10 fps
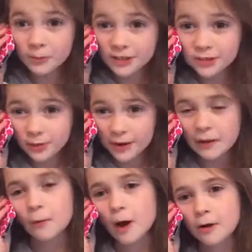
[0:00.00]
you enjoy
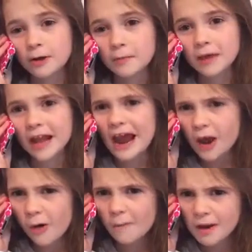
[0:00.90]
the welcome kit. I
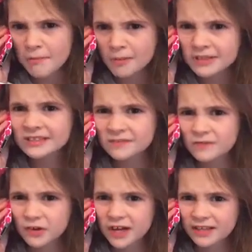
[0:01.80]
hope my mom
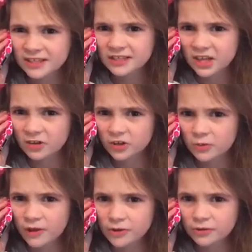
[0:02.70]
doesn't forget to tell
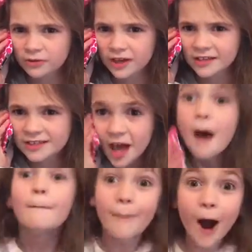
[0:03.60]
you other things.
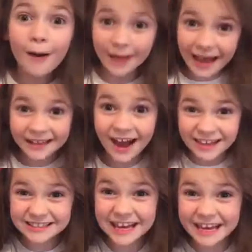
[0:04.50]
Mom, I
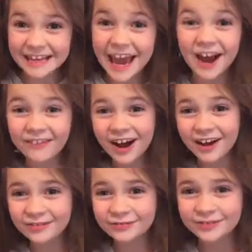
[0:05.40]
got it taken care
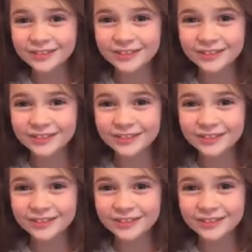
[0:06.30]
of.